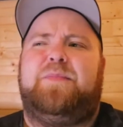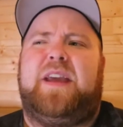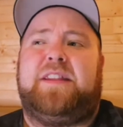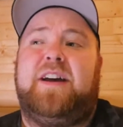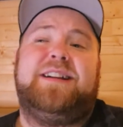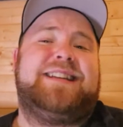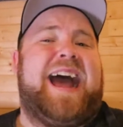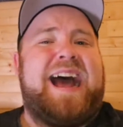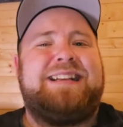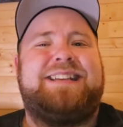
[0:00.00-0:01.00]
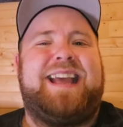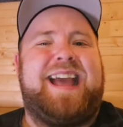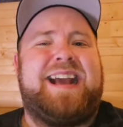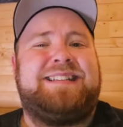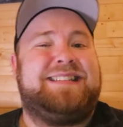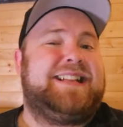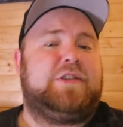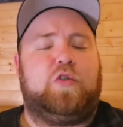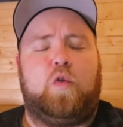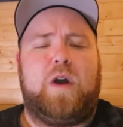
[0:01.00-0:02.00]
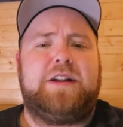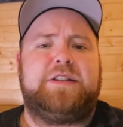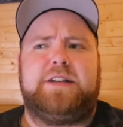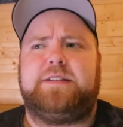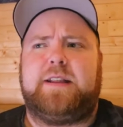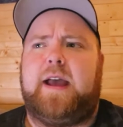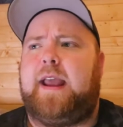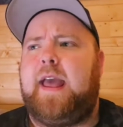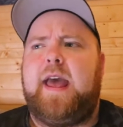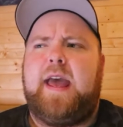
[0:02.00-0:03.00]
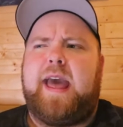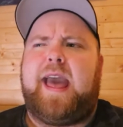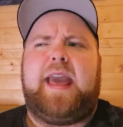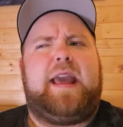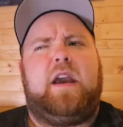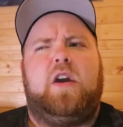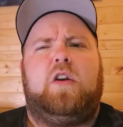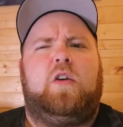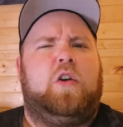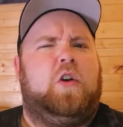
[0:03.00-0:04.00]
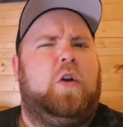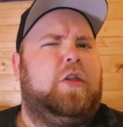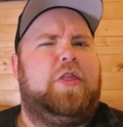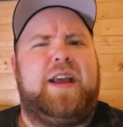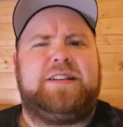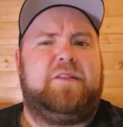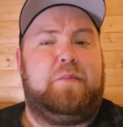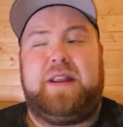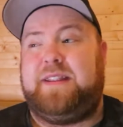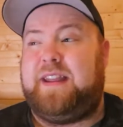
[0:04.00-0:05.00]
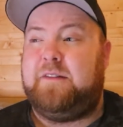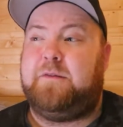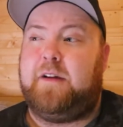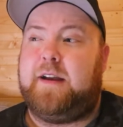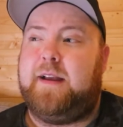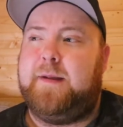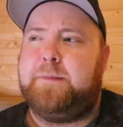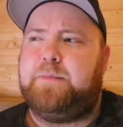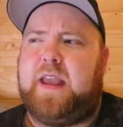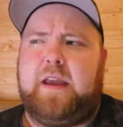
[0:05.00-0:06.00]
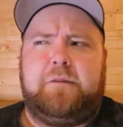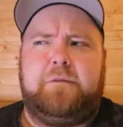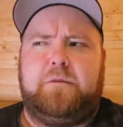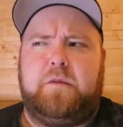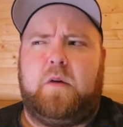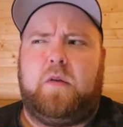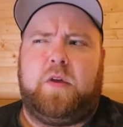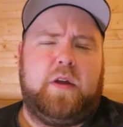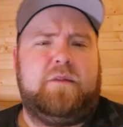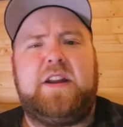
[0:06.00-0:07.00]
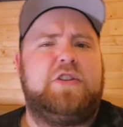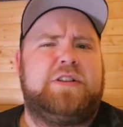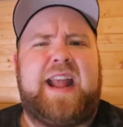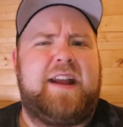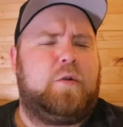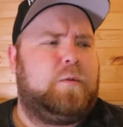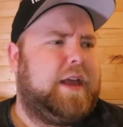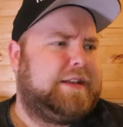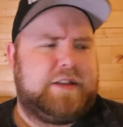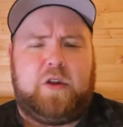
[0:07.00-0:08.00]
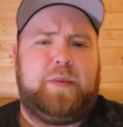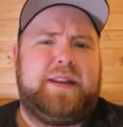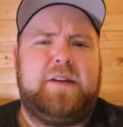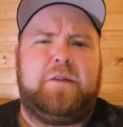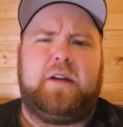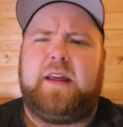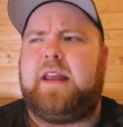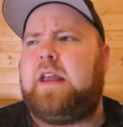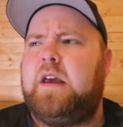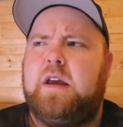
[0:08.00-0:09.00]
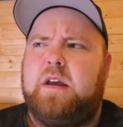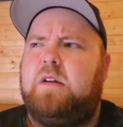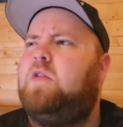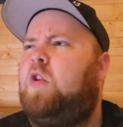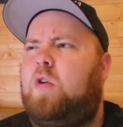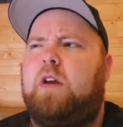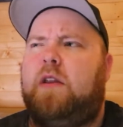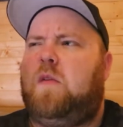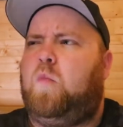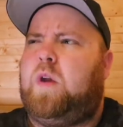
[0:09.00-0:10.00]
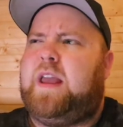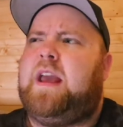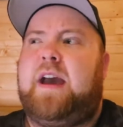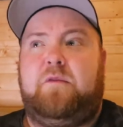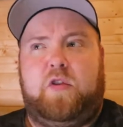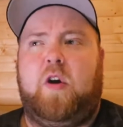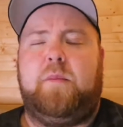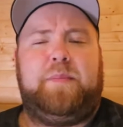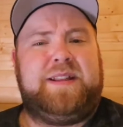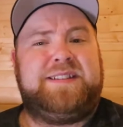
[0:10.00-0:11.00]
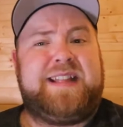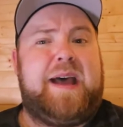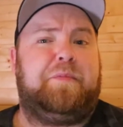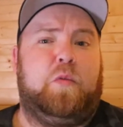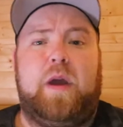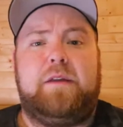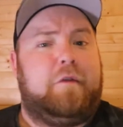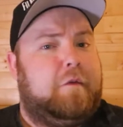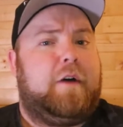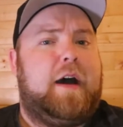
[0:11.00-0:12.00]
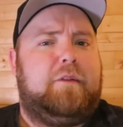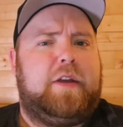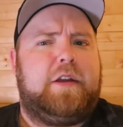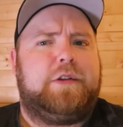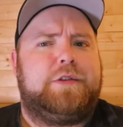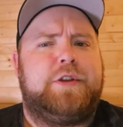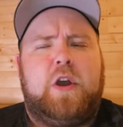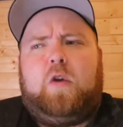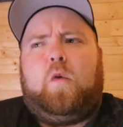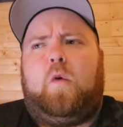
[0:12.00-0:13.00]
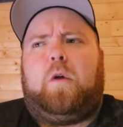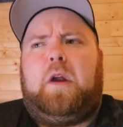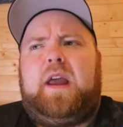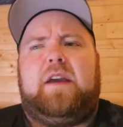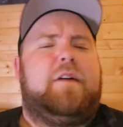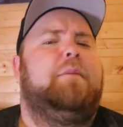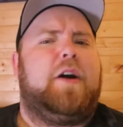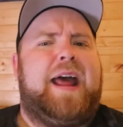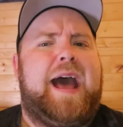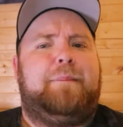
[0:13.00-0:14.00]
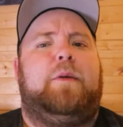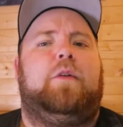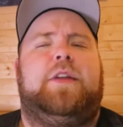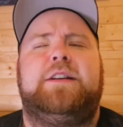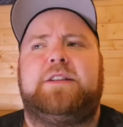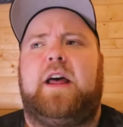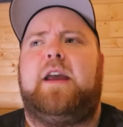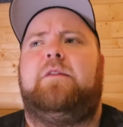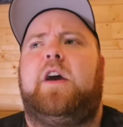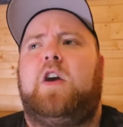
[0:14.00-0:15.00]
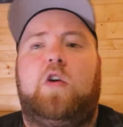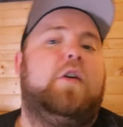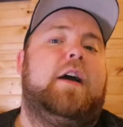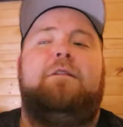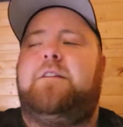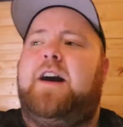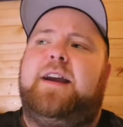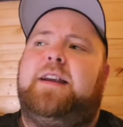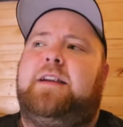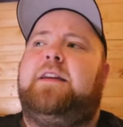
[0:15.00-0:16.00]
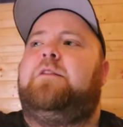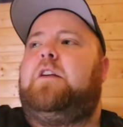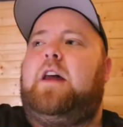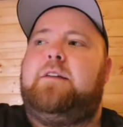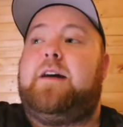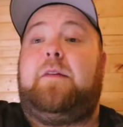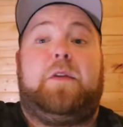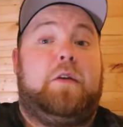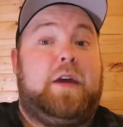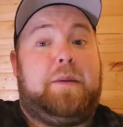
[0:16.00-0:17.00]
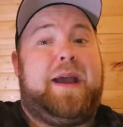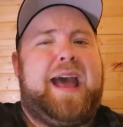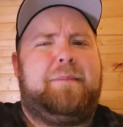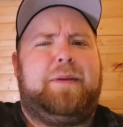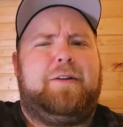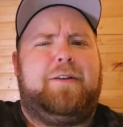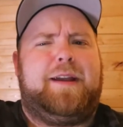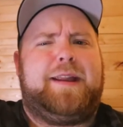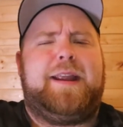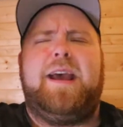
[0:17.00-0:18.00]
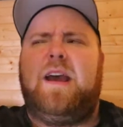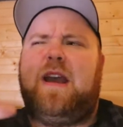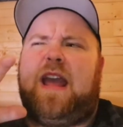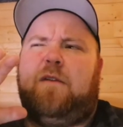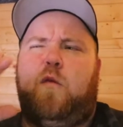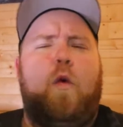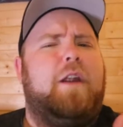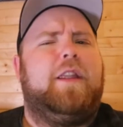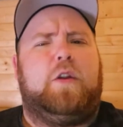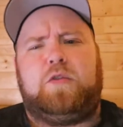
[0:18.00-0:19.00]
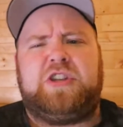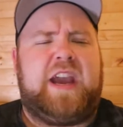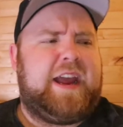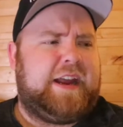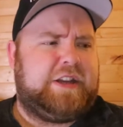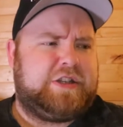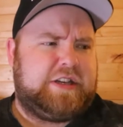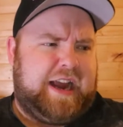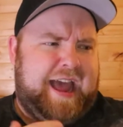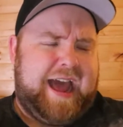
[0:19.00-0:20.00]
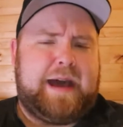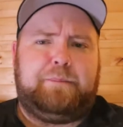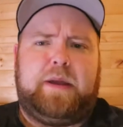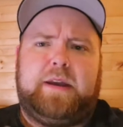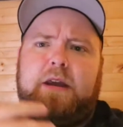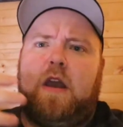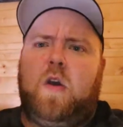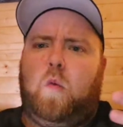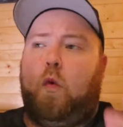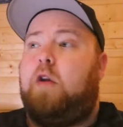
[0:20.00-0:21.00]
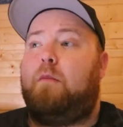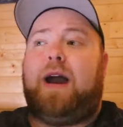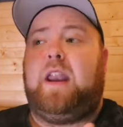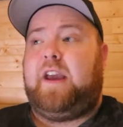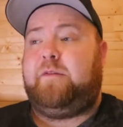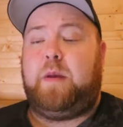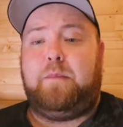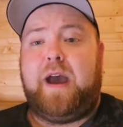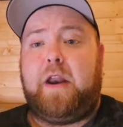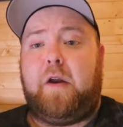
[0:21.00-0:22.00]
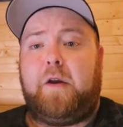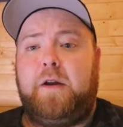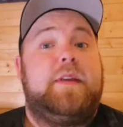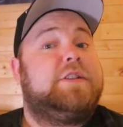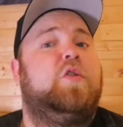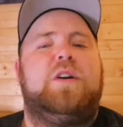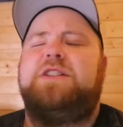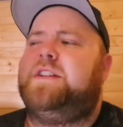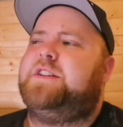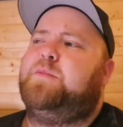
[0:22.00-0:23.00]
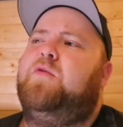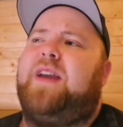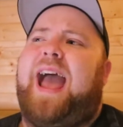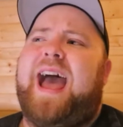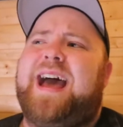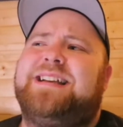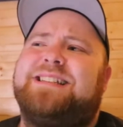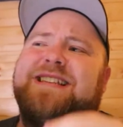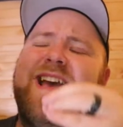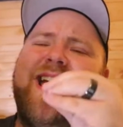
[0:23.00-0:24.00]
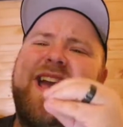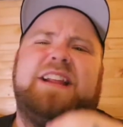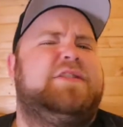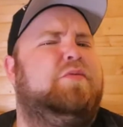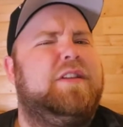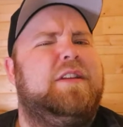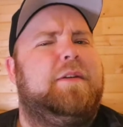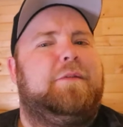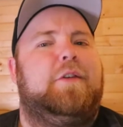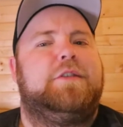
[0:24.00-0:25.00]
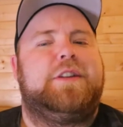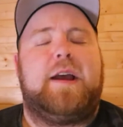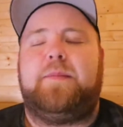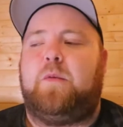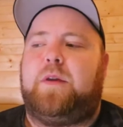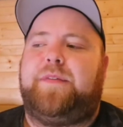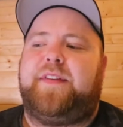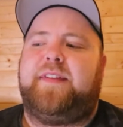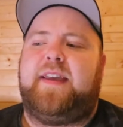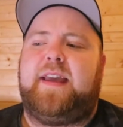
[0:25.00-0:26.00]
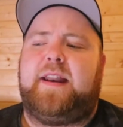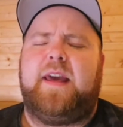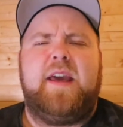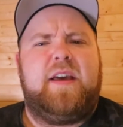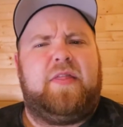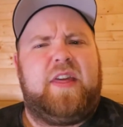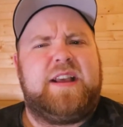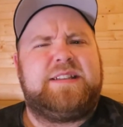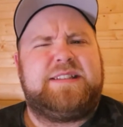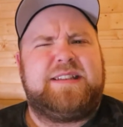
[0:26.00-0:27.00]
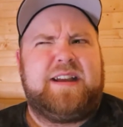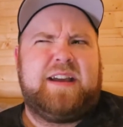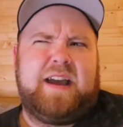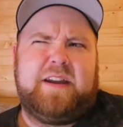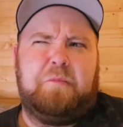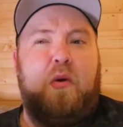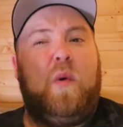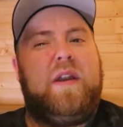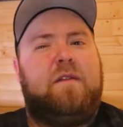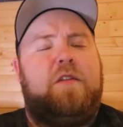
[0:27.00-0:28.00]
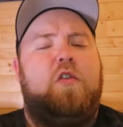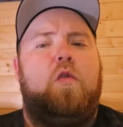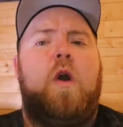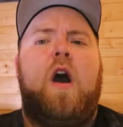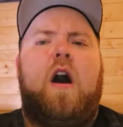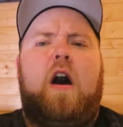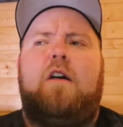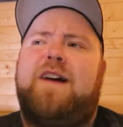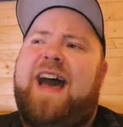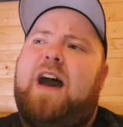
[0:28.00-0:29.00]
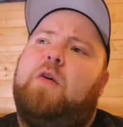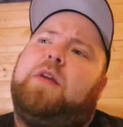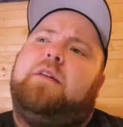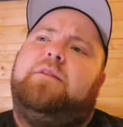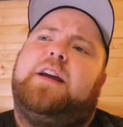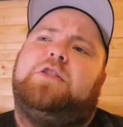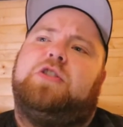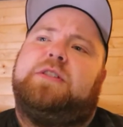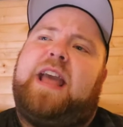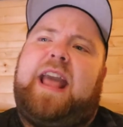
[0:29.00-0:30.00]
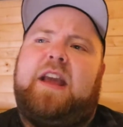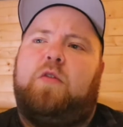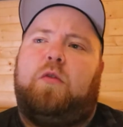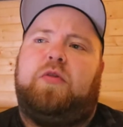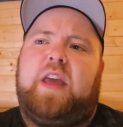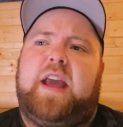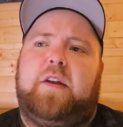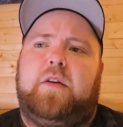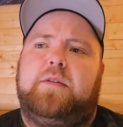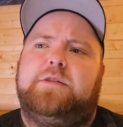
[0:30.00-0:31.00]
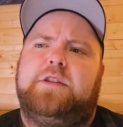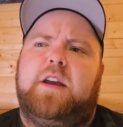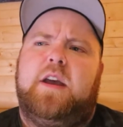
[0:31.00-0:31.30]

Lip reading: It does ask existential questions like, hey, could things have been different if the Avengers handled things a little bit differently? Could we have not been snapped away for 5 years? Or if I'm not happy with this life, could I find a different life out there that I'm happier in? If one little change happened, would my life be better? That's the question this movie asks, and it's really the first time that we've seen this kind of point of view of how the Avengers handled Thanos.